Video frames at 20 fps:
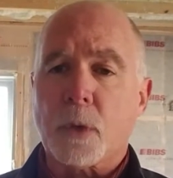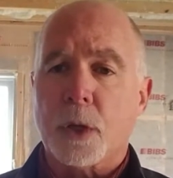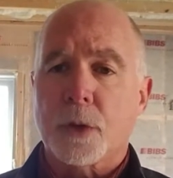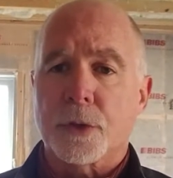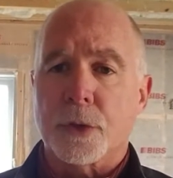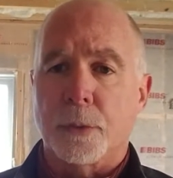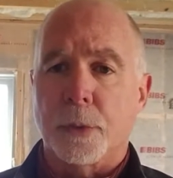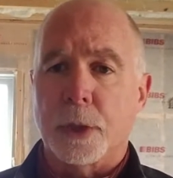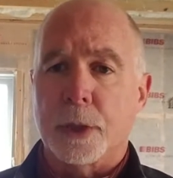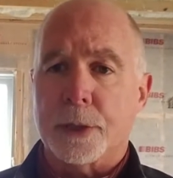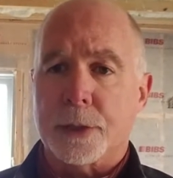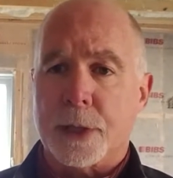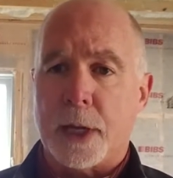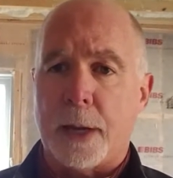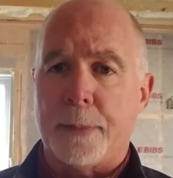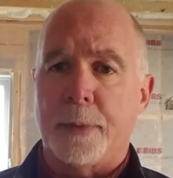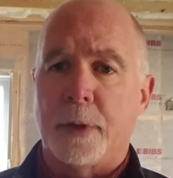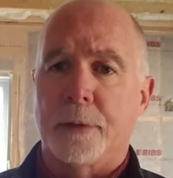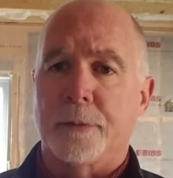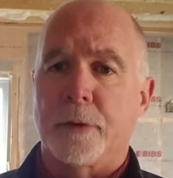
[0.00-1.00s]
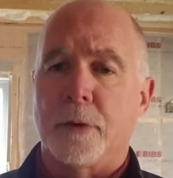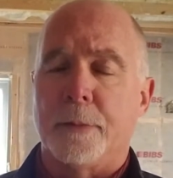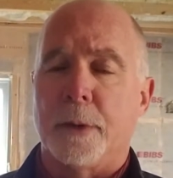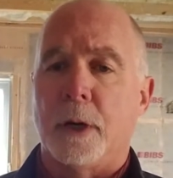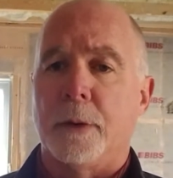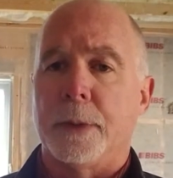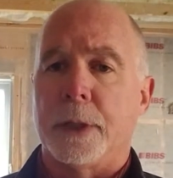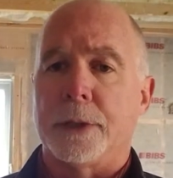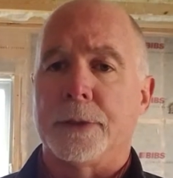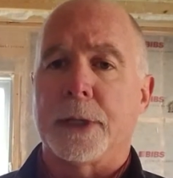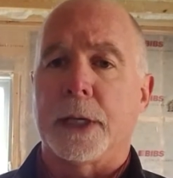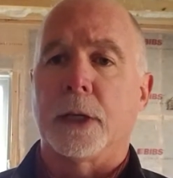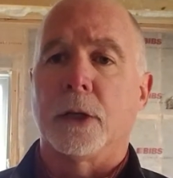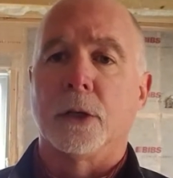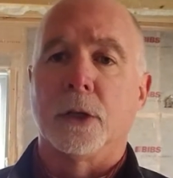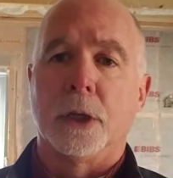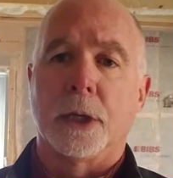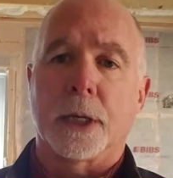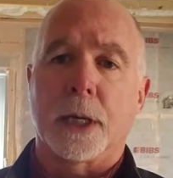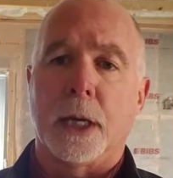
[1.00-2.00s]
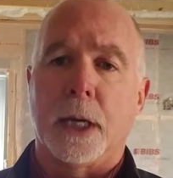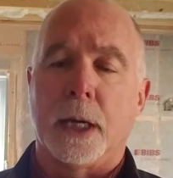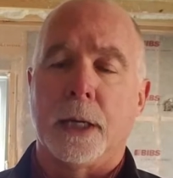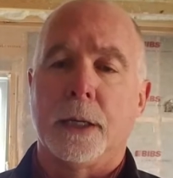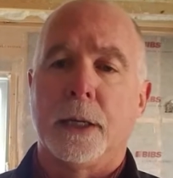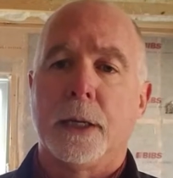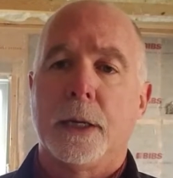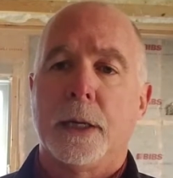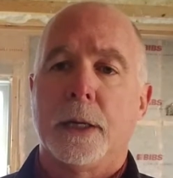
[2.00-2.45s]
So we're going to stop here for a moment and take a look at